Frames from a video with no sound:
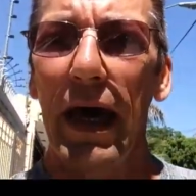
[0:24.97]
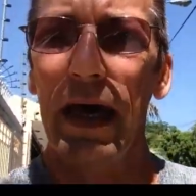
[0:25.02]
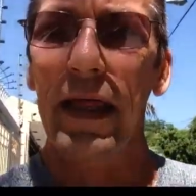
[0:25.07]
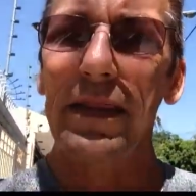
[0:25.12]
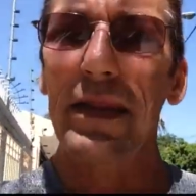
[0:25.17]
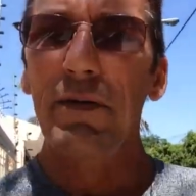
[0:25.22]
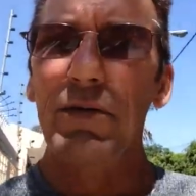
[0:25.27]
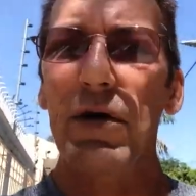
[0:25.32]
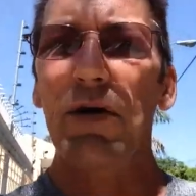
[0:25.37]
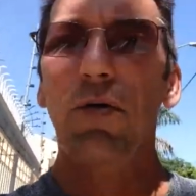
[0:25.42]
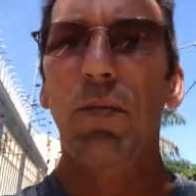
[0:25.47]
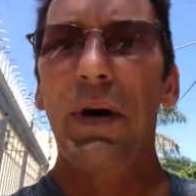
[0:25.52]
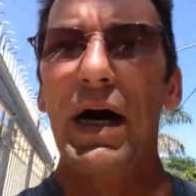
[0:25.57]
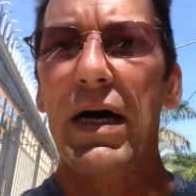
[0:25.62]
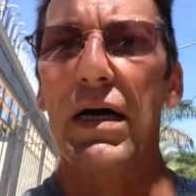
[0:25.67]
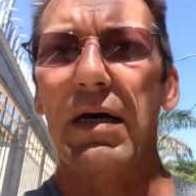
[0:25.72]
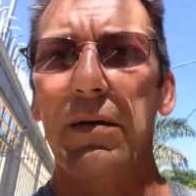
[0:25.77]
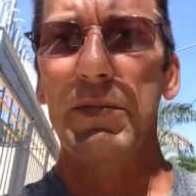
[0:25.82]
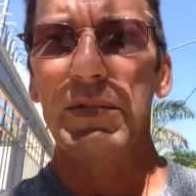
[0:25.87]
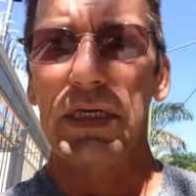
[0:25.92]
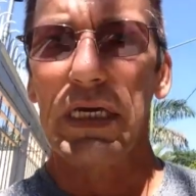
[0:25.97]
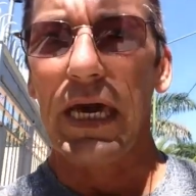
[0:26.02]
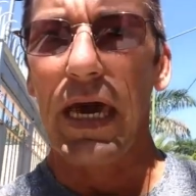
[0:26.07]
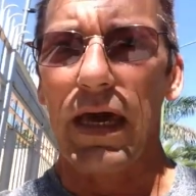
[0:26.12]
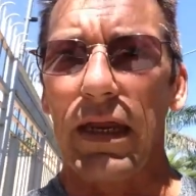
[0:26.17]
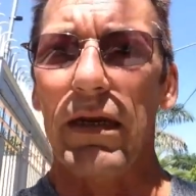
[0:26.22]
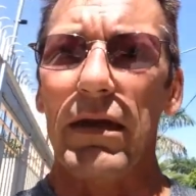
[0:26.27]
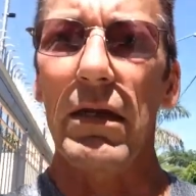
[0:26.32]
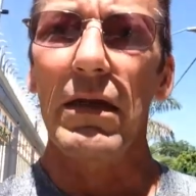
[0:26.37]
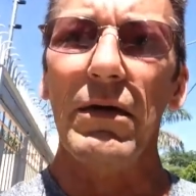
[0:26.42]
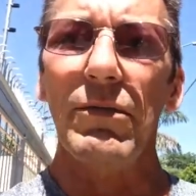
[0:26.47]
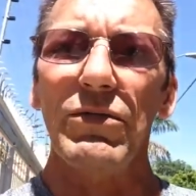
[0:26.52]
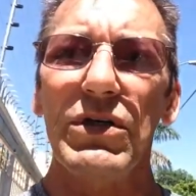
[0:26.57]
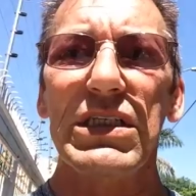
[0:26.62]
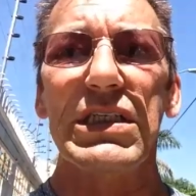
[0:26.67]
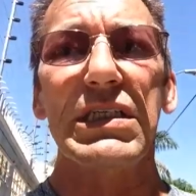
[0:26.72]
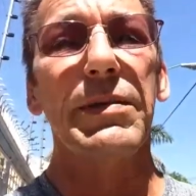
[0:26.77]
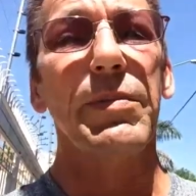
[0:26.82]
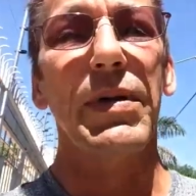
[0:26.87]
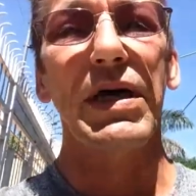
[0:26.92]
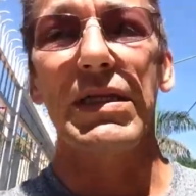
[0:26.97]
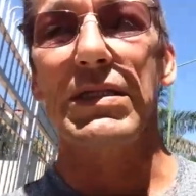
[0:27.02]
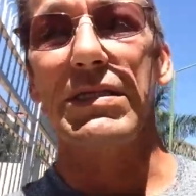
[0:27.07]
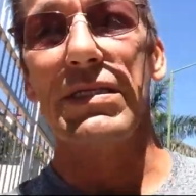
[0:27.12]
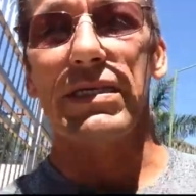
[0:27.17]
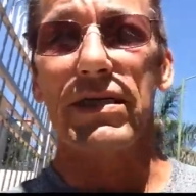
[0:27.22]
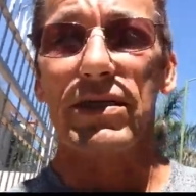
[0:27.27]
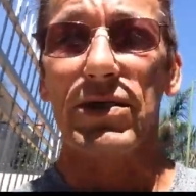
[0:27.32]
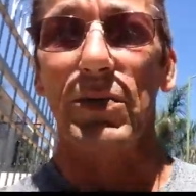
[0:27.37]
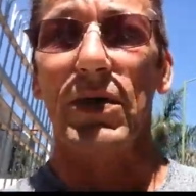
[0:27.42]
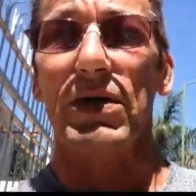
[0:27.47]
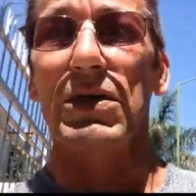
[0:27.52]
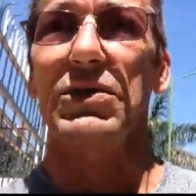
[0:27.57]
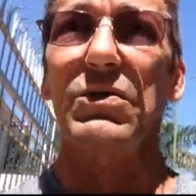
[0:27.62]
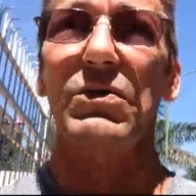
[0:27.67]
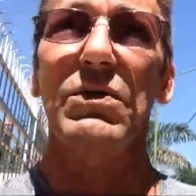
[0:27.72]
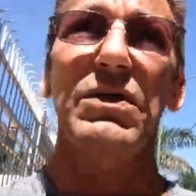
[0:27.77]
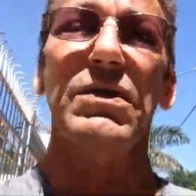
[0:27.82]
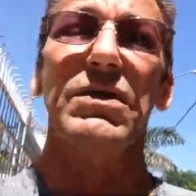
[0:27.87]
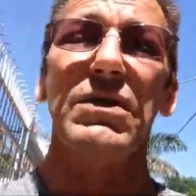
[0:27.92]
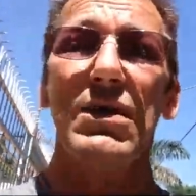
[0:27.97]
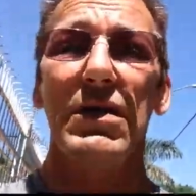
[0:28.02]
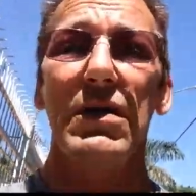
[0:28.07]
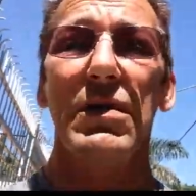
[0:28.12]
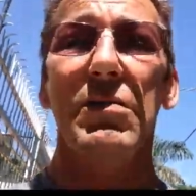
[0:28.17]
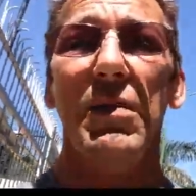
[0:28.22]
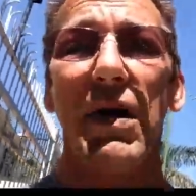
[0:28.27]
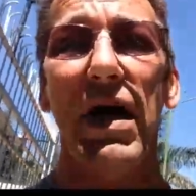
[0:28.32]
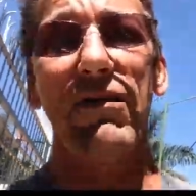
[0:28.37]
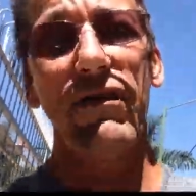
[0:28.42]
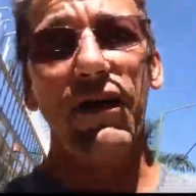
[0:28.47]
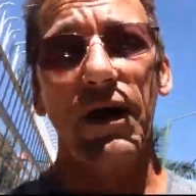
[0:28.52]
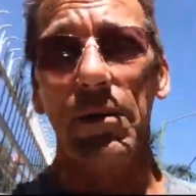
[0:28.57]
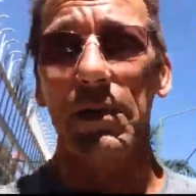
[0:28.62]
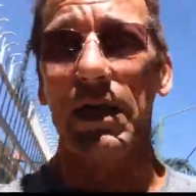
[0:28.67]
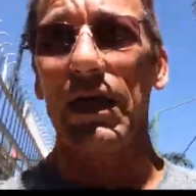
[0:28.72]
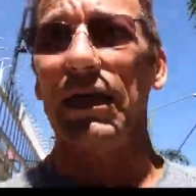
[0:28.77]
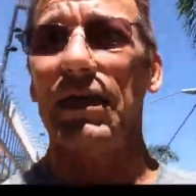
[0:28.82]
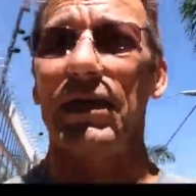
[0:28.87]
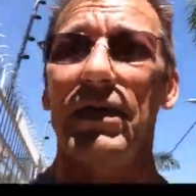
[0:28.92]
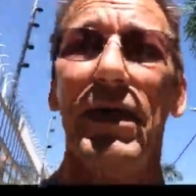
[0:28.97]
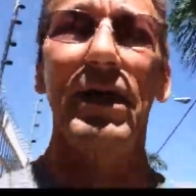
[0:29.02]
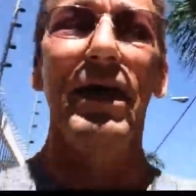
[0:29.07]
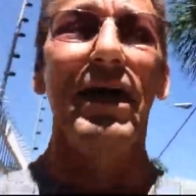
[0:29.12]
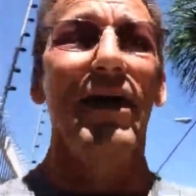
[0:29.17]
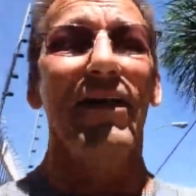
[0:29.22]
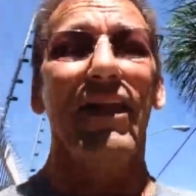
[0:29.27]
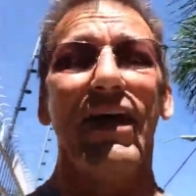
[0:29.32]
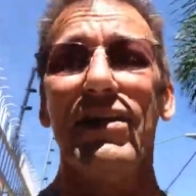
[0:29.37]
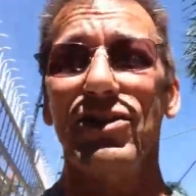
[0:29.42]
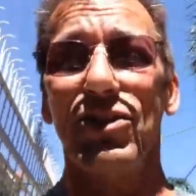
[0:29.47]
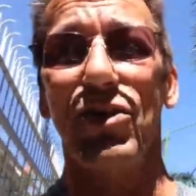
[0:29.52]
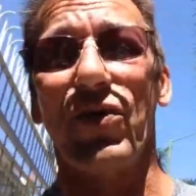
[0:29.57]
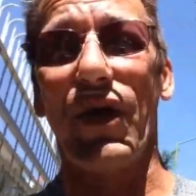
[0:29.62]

and then we go back up to Canada and we spend 6 months with my family, and that's